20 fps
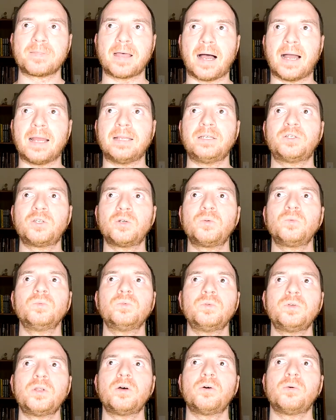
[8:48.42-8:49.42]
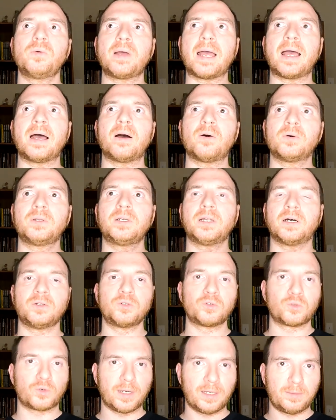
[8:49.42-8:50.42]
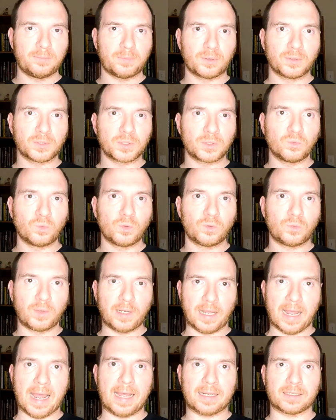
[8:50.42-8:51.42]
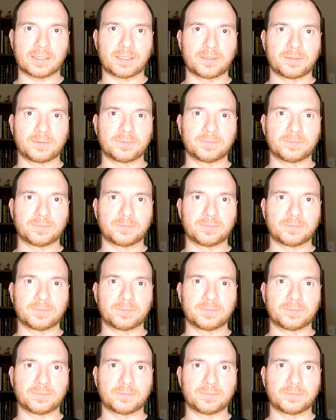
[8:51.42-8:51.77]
I don't know how an untrained person would react.